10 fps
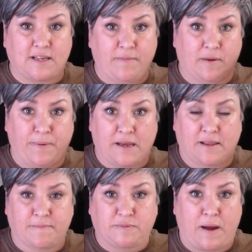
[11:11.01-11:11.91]
I'm in a
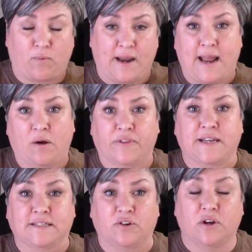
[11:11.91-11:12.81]
BLM spot right now in the
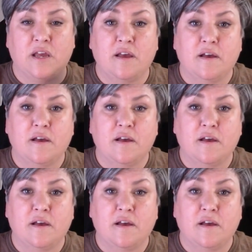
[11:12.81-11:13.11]
desert.